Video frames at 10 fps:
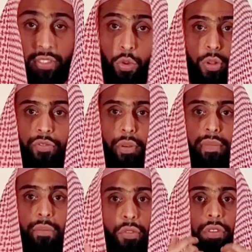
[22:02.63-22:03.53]
is called from
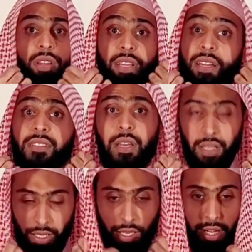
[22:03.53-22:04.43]
the mufradat.
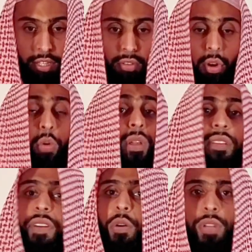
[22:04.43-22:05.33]
It's only
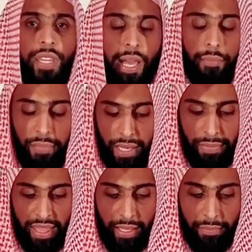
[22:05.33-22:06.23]
found in the Hanbali
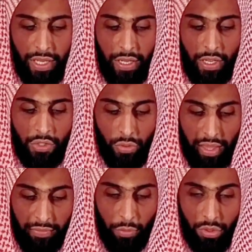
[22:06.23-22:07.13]
madhab. So
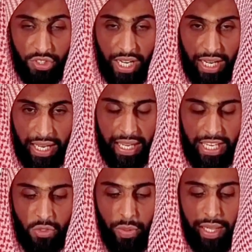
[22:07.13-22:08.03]
therefore, drinking
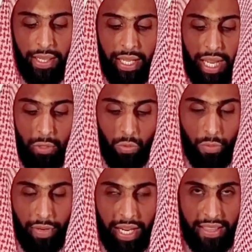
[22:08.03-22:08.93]
as well, it would
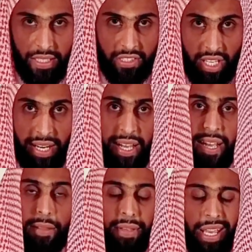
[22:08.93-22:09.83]
break the
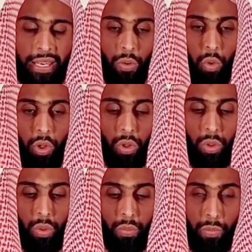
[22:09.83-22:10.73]
salah in
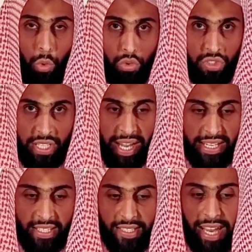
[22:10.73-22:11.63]
most
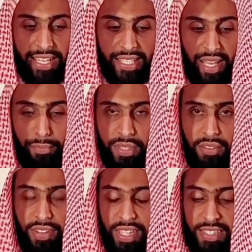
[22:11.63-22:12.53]
cases, except
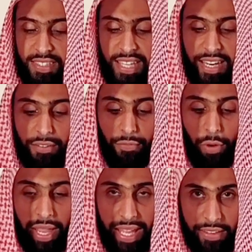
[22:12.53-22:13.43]
if it is done
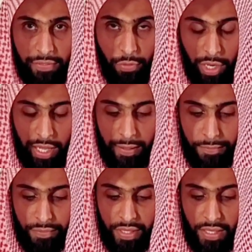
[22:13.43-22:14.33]
forgetfully
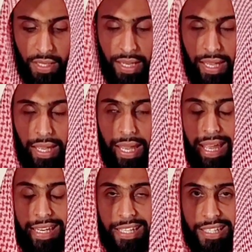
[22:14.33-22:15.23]

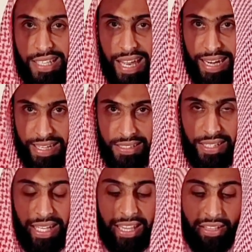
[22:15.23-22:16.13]
and it is a
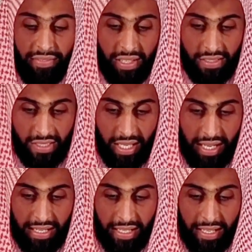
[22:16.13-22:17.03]
little in the fardh
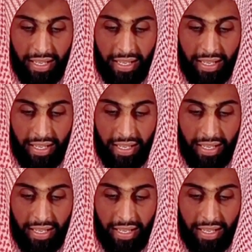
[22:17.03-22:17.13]
salah